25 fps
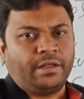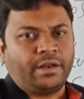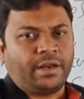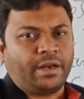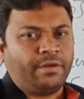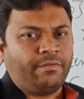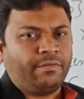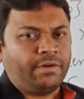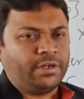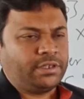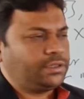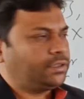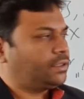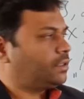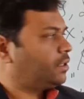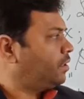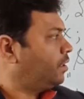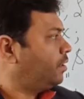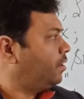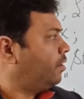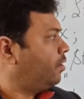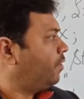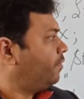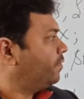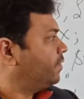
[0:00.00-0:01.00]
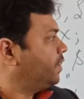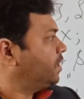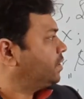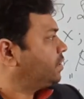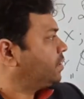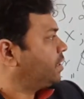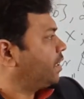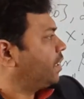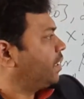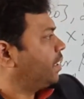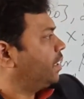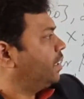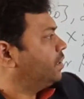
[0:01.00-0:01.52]
reverse of the
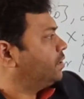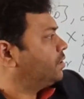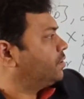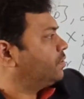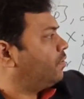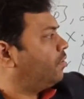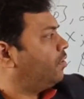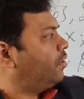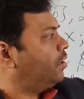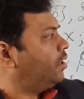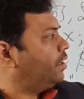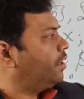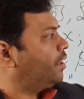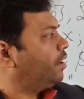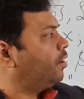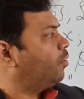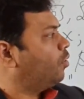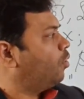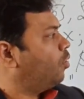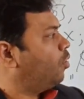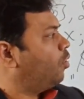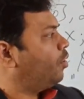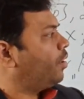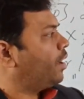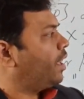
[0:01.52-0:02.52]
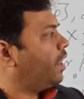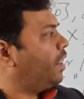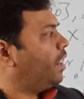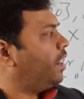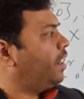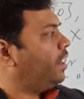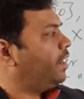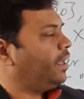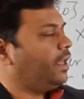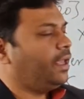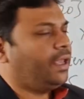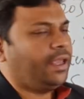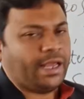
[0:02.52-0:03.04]
string is what?
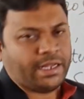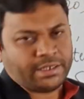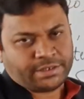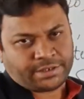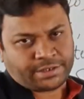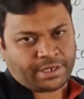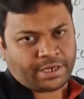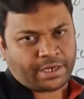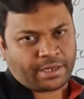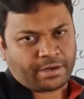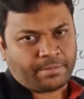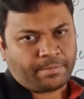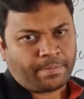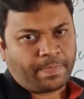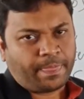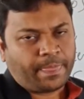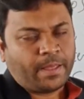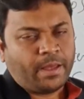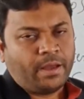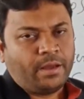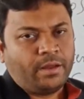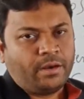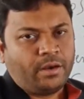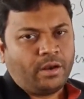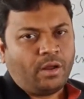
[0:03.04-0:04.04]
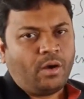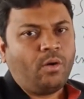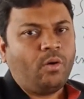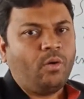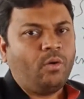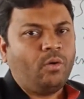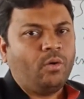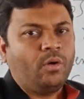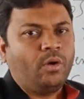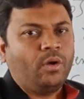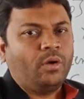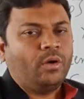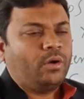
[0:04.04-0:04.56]
OLLEH here.
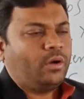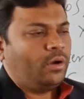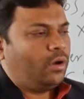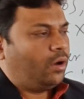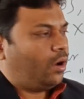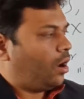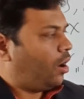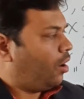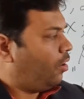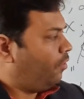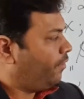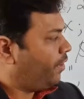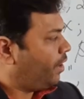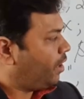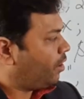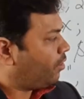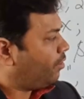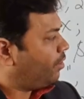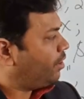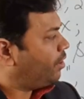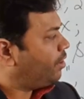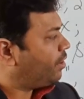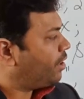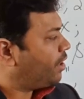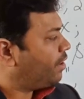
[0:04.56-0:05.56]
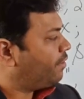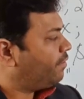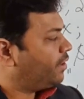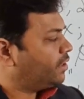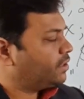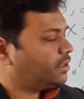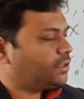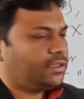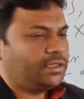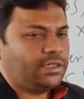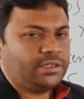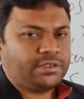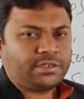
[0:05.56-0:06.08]
Now how we are going to reverse
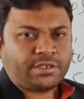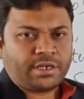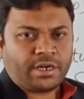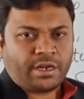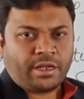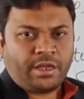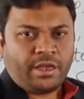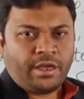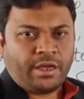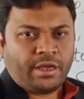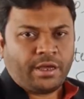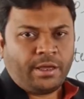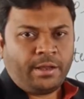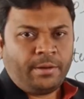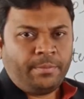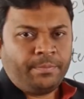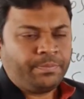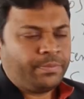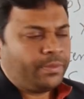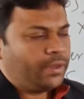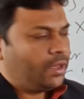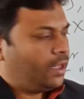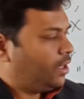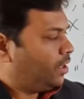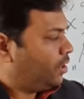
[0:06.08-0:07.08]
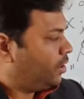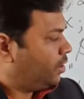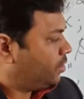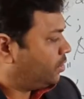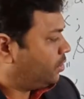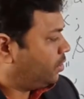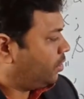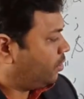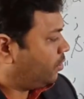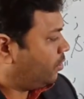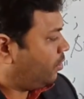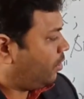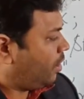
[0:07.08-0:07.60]
this string here?
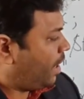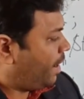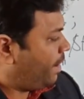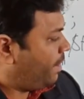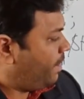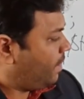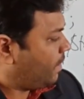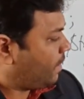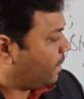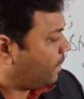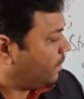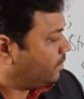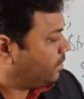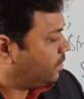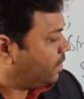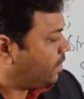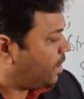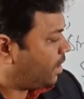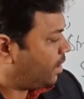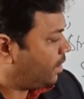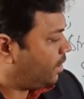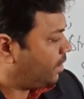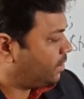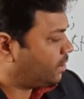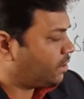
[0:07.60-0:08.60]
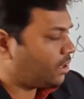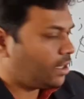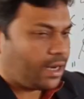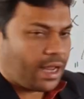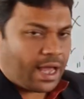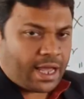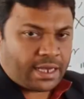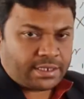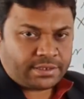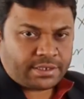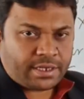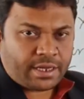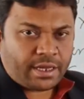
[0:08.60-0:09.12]
So I'll consider this
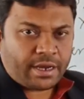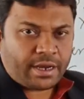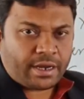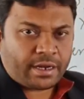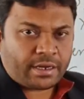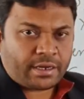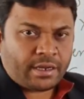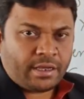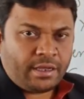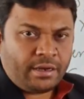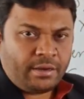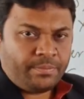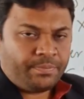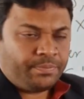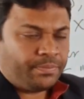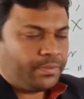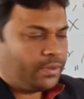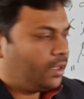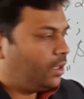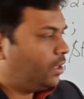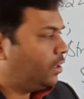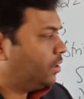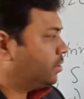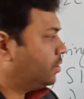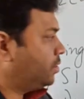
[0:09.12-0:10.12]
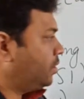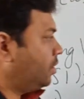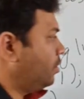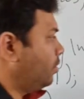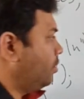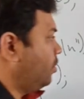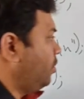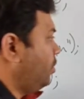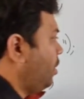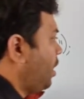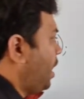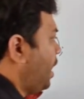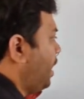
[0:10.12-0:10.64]
last character.
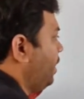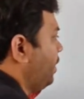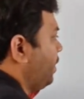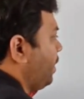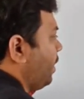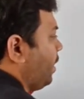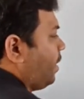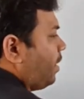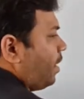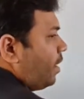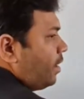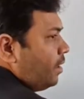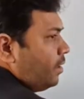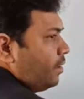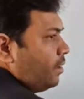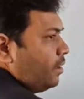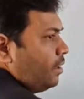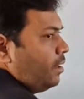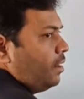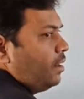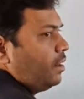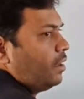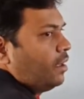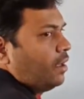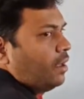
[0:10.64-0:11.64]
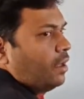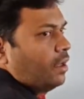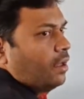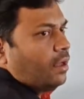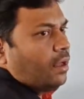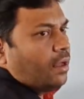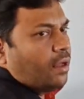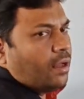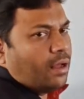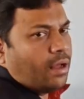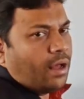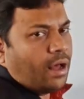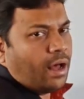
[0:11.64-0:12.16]
So I'll take another
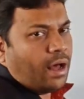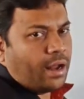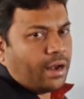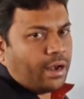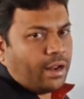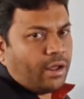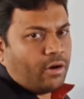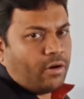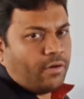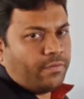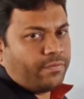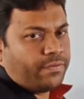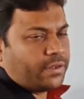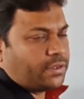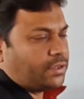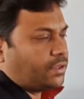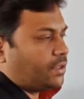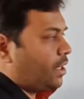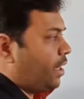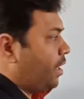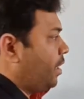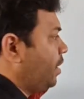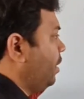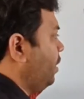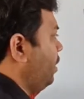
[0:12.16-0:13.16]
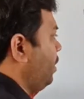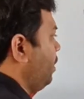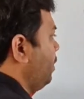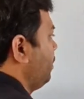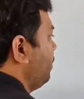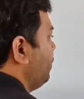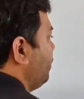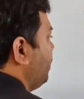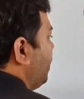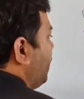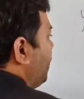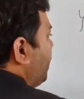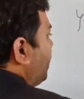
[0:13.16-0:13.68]
array of a string,
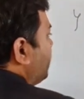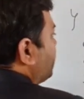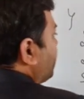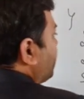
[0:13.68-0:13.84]
that is